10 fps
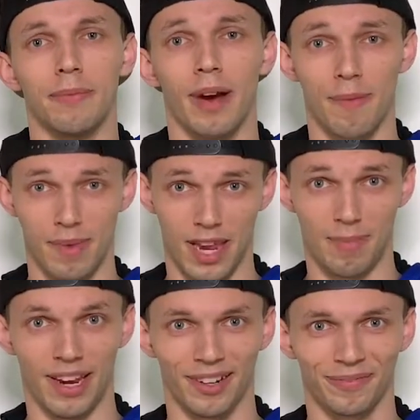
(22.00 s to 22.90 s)
My
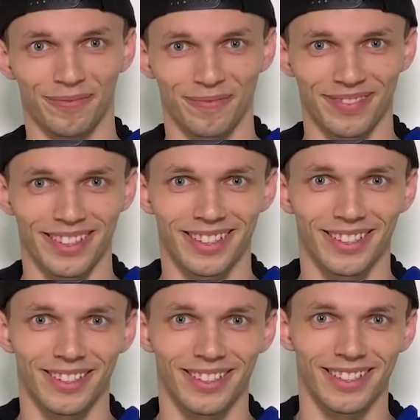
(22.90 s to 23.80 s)
Maybe.
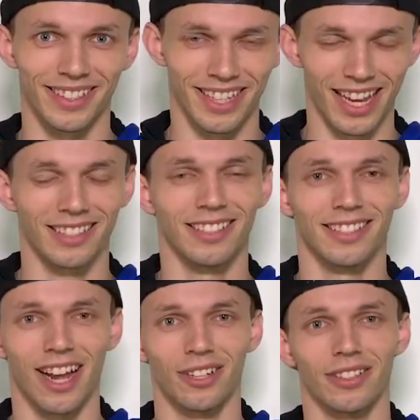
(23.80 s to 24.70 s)
Yes, it
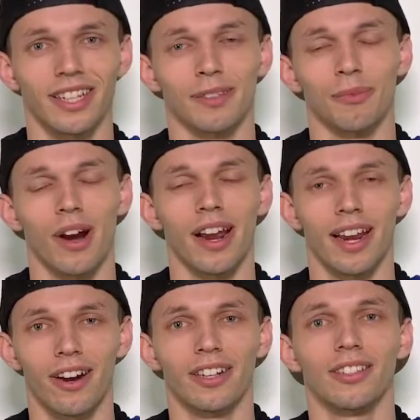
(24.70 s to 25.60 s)
sounds like the Mariah
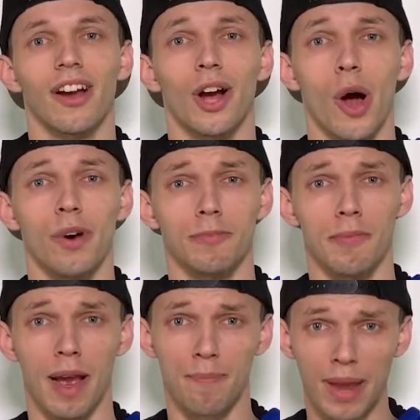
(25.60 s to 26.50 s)
Carey song, Always Be
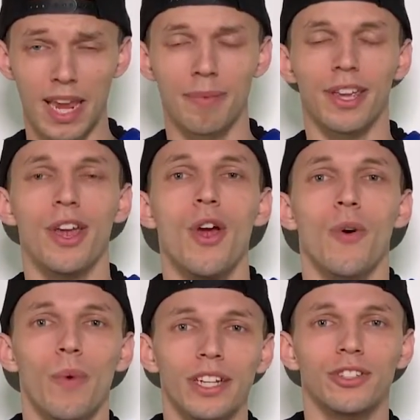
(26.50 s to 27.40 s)
My Baby,
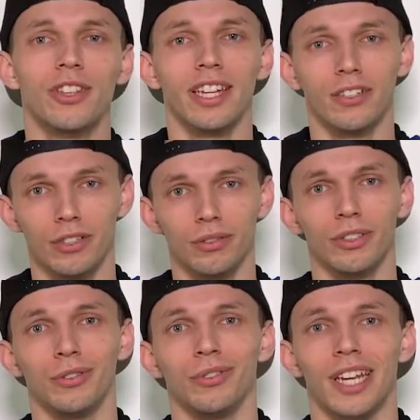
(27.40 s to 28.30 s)
which they do
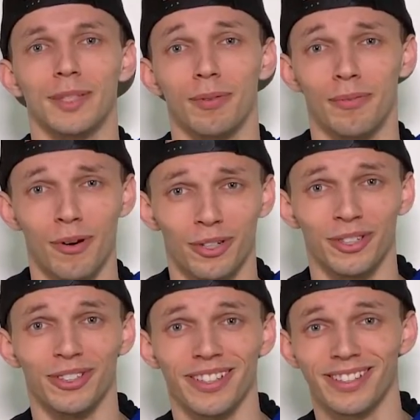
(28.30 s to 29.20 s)
use as
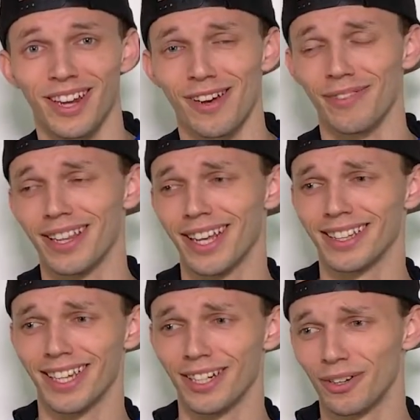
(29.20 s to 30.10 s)
promotional and stuff, and like
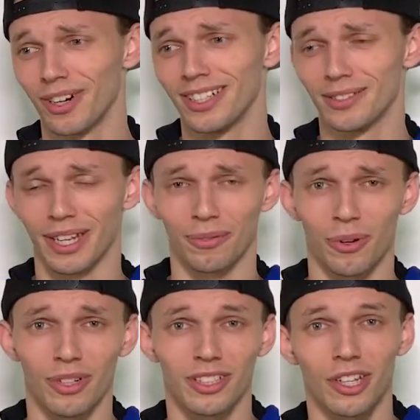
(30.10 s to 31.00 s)
the end credits, like
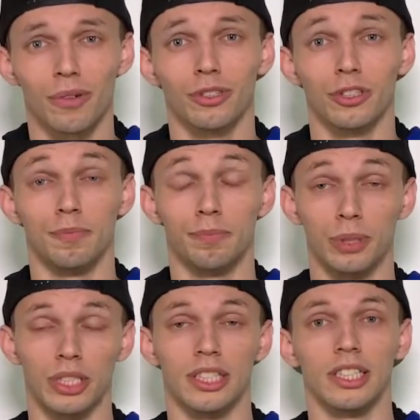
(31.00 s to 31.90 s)
rolling song, which is
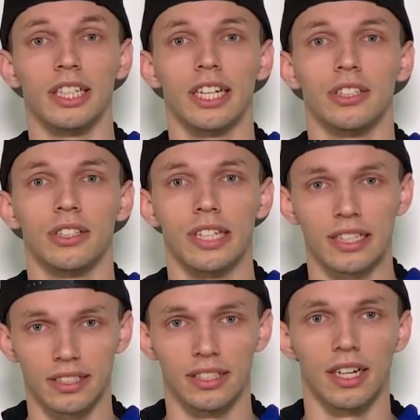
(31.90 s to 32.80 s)
brilliant.
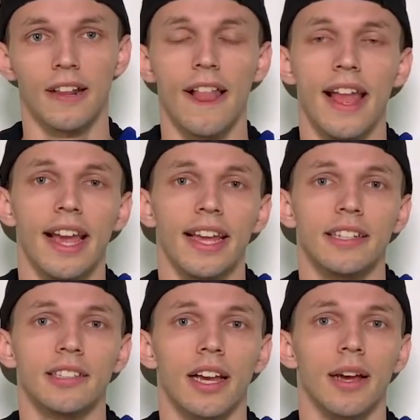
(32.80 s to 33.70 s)
Nicely done. It
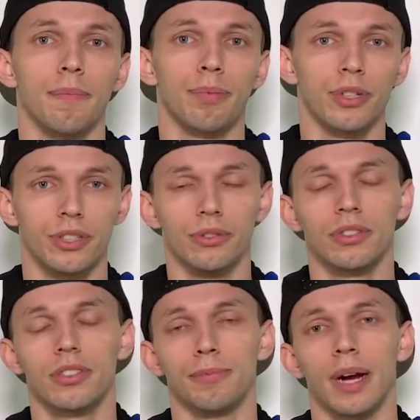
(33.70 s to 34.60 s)
is
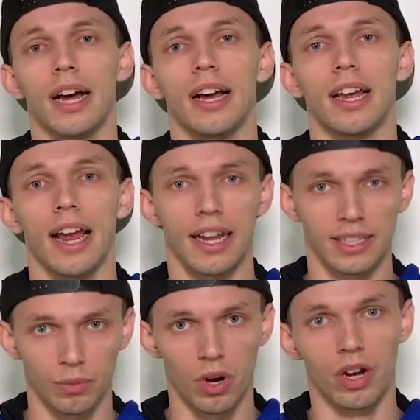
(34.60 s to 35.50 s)
produced by
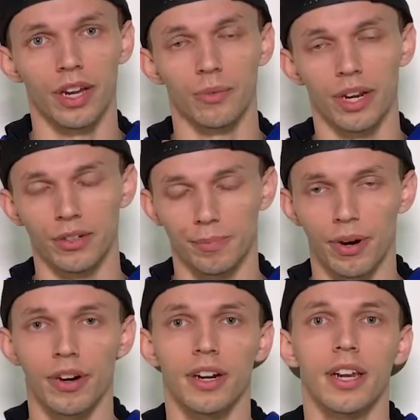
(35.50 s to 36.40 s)
Ali Wong and Randall
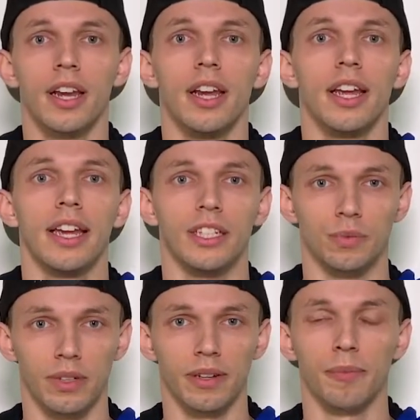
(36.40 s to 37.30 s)
Park. It
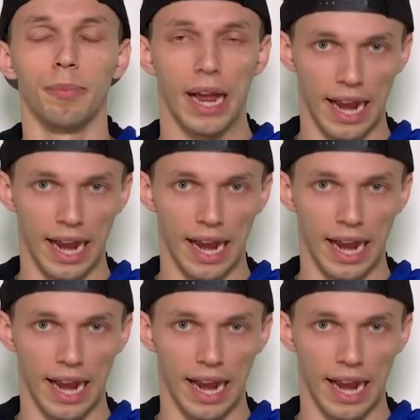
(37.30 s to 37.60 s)
is written by